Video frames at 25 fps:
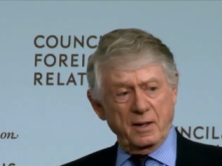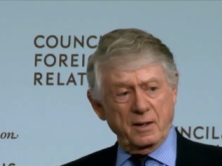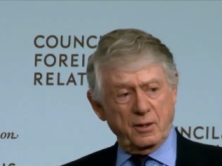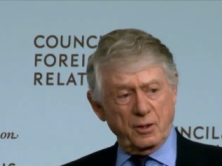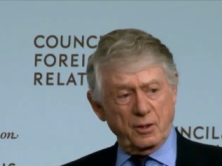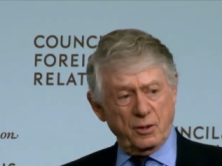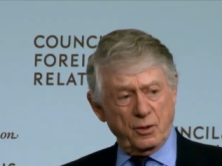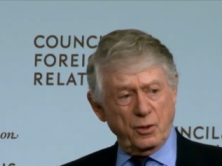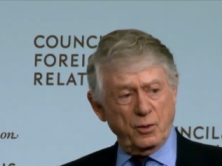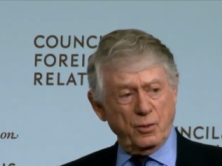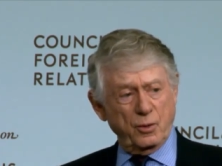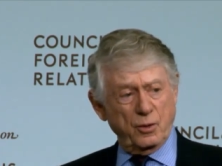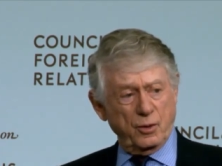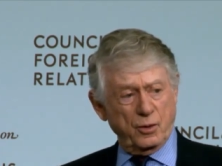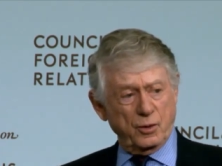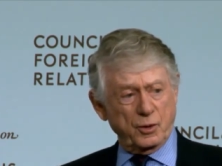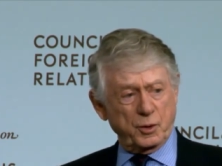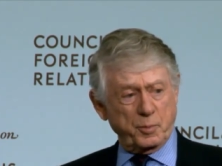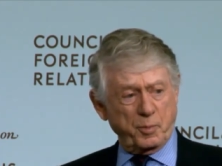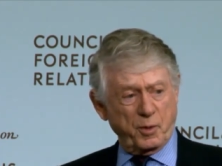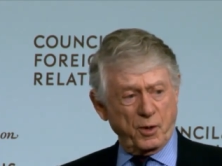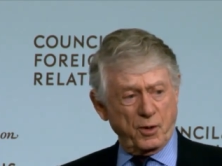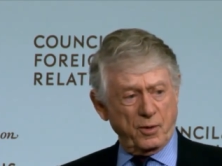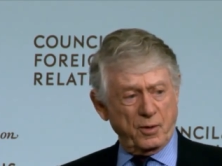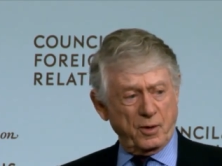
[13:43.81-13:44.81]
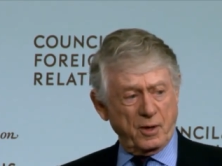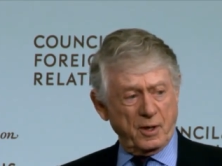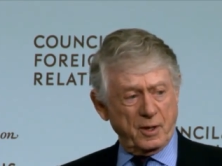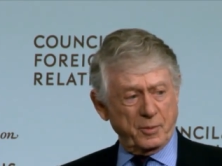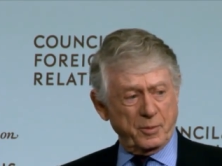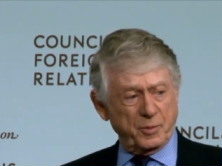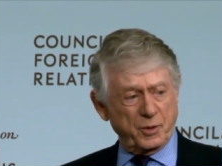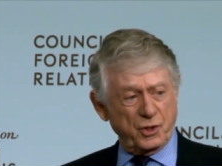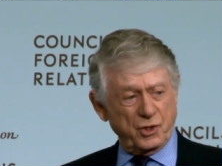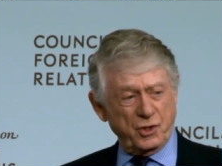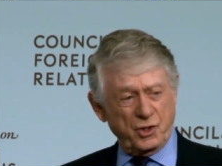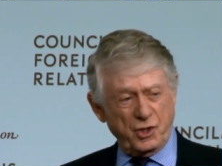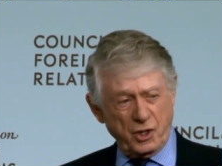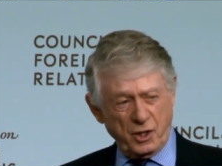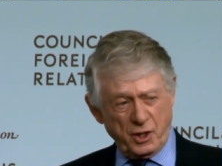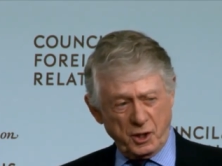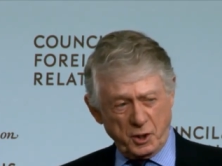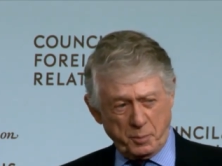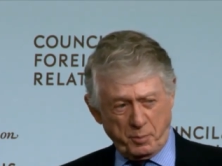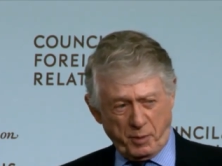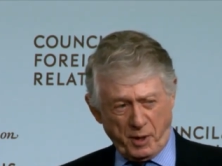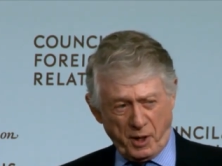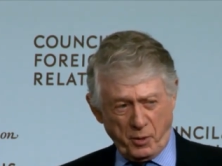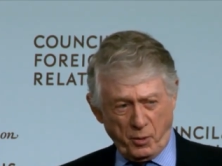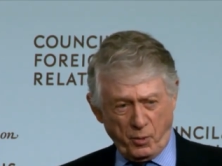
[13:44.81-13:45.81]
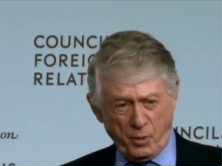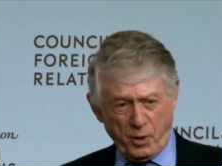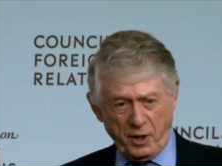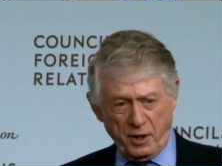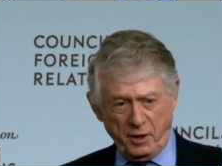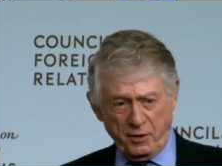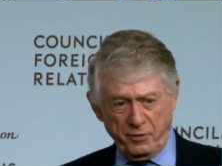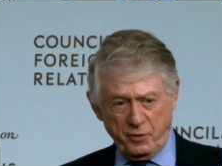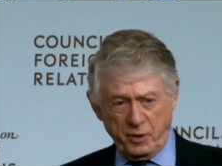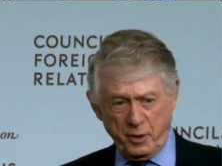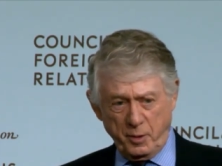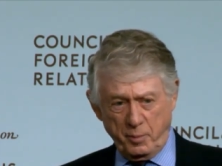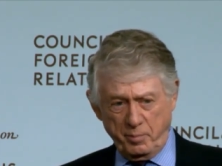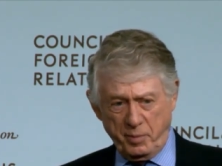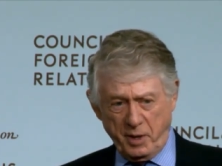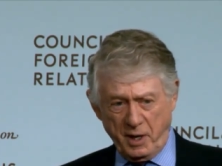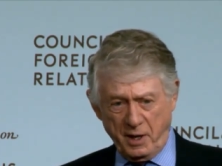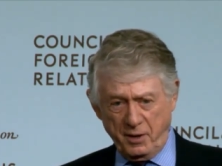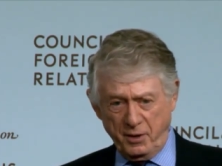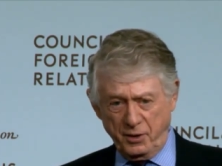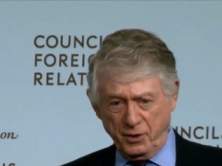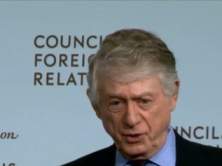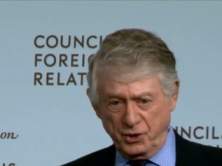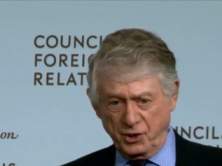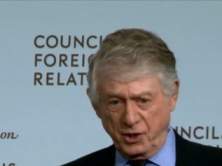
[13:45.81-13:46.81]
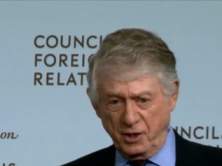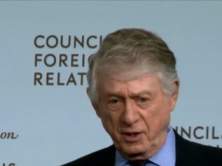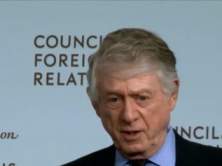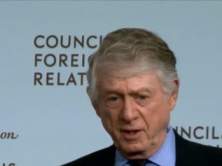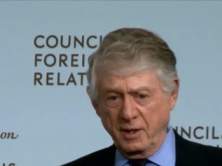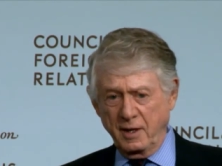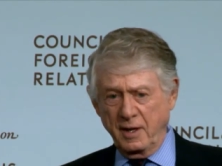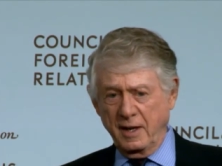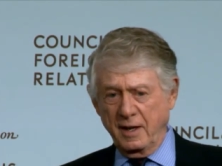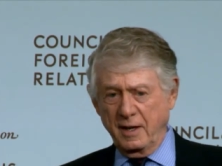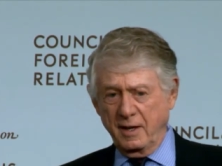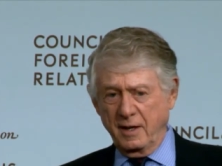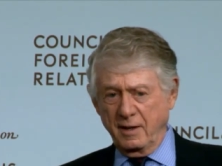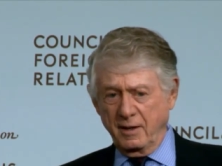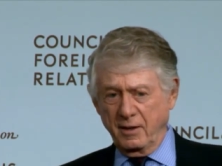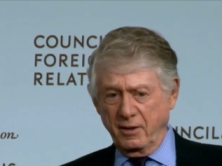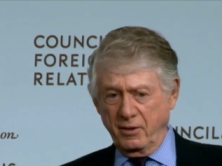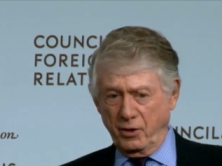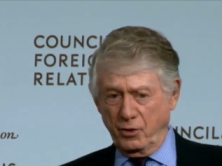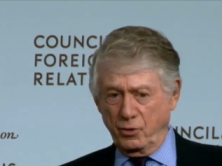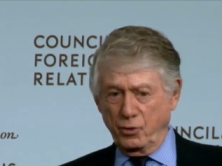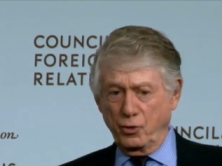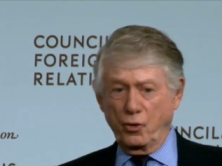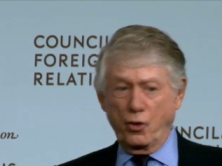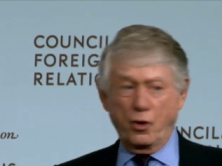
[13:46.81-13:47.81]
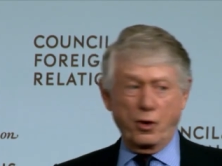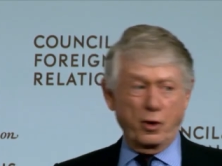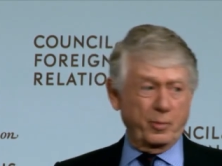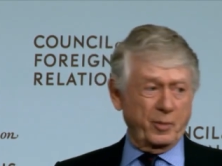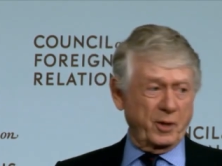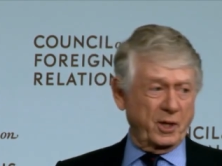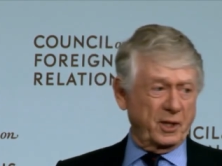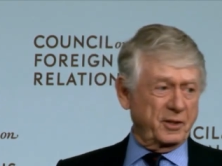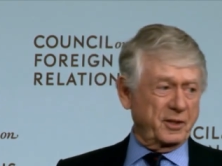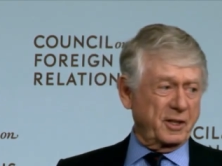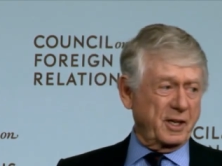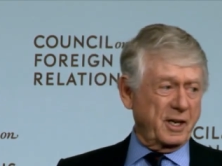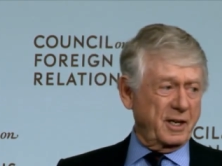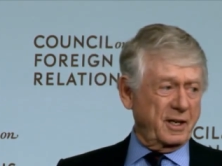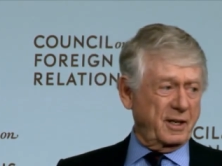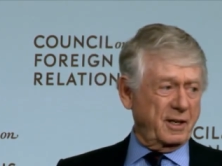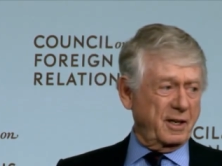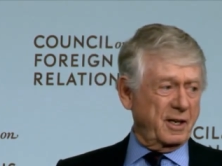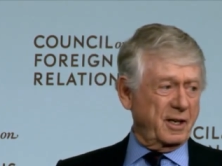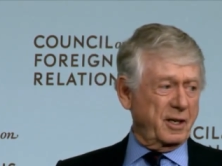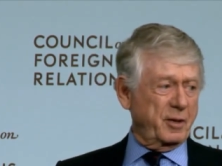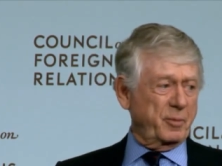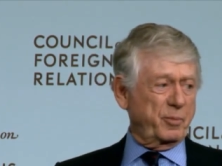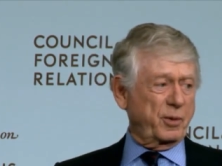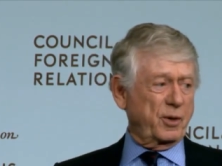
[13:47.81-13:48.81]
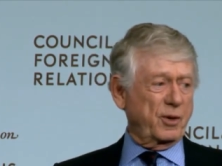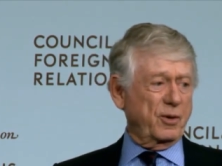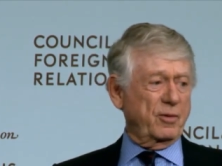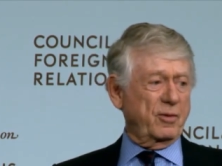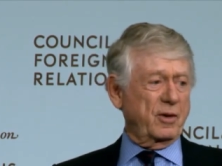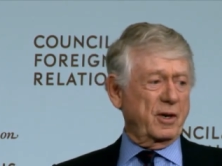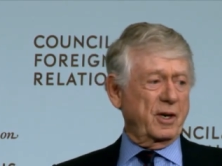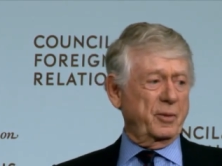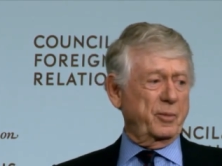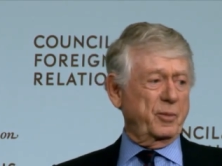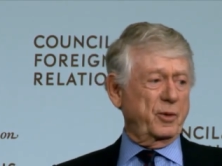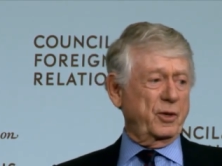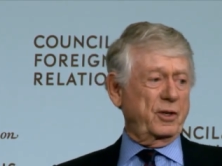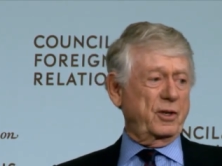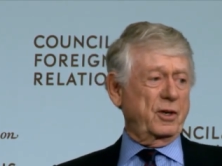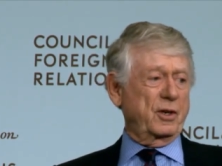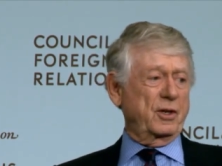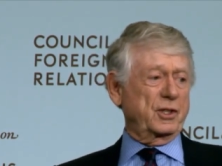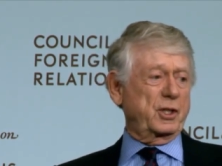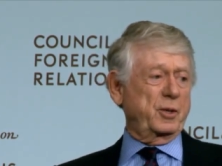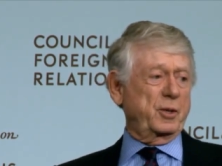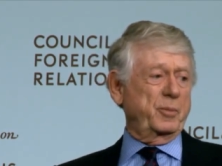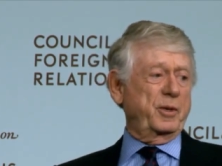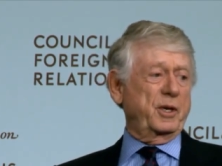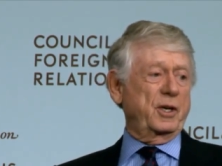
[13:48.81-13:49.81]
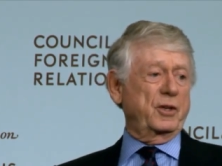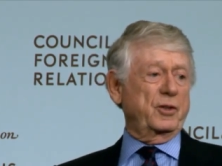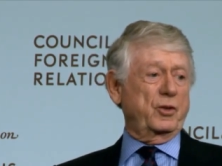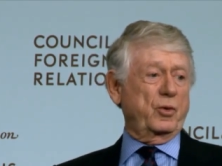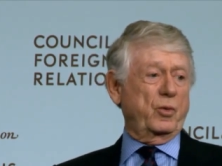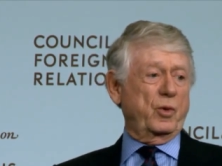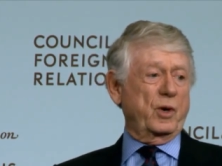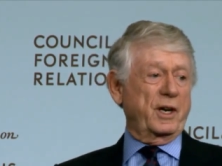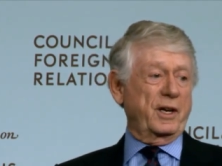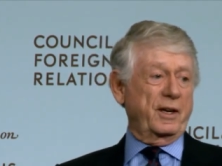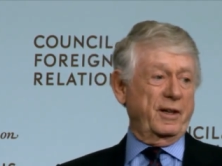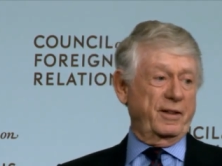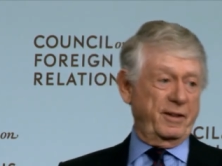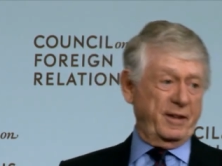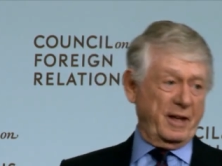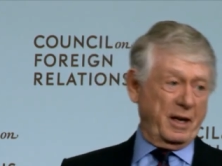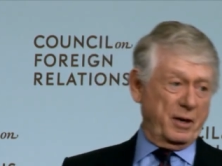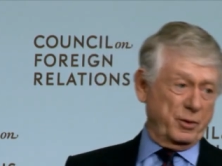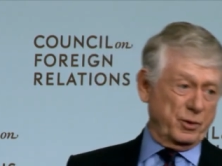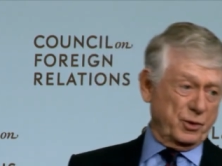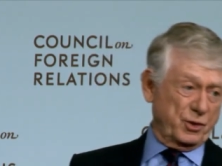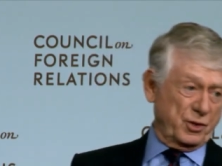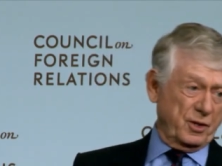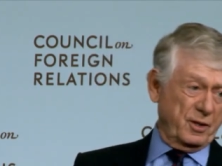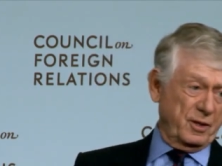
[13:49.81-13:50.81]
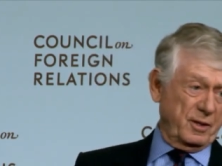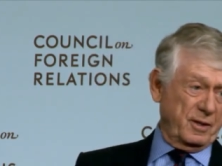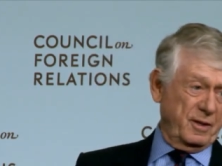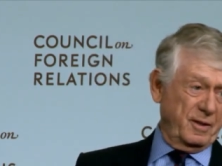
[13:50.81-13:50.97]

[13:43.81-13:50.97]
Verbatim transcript: to do those programs. Just by way of comparison, the normal Nightline program would cost about 20,000.